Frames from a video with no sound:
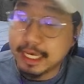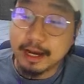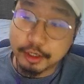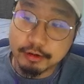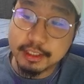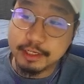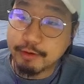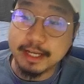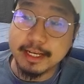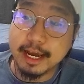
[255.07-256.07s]
currently
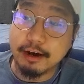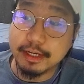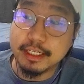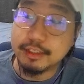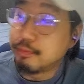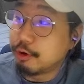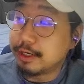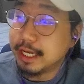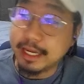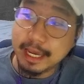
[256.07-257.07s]
right now it is
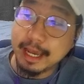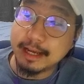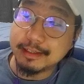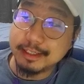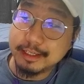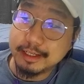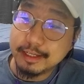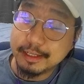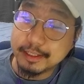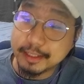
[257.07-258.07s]
Mornier and
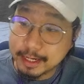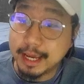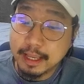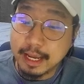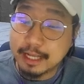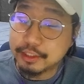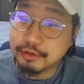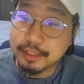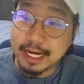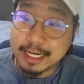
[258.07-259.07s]
Lene. And so
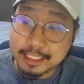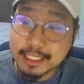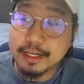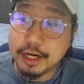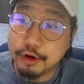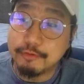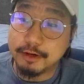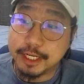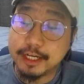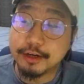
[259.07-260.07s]
the idea over
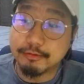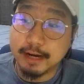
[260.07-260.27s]
here, right,